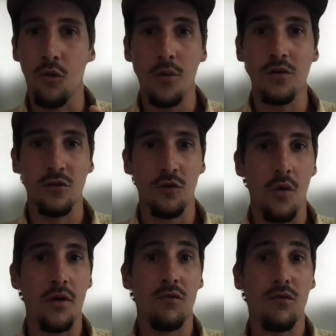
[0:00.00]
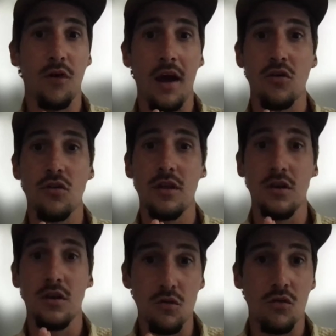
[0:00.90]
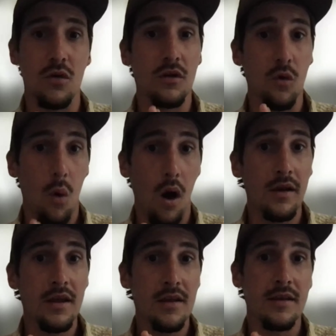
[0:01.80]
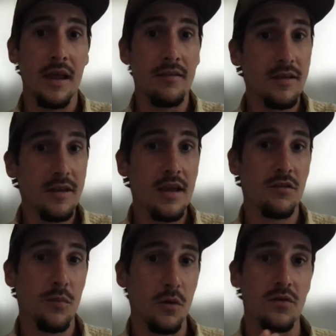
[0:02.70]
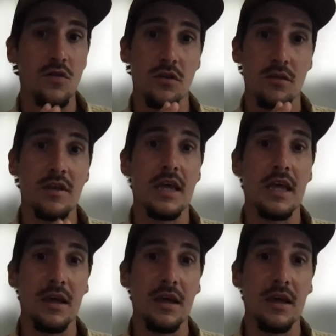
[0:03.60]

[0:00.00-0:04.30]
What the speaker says: growers are growing for actually nutrient quality and density as opposed to just